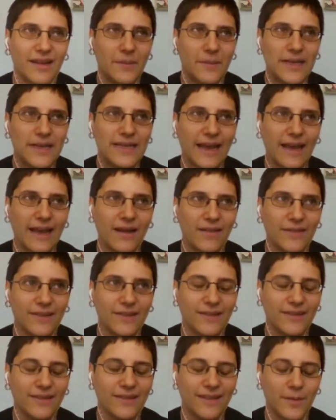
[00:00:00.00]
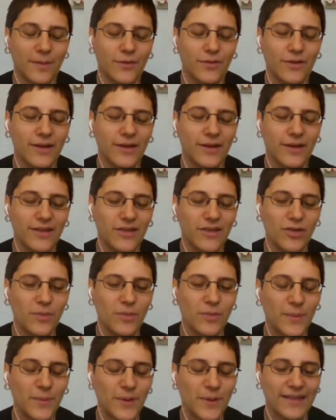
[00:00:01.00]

I mean now this seems really stupid,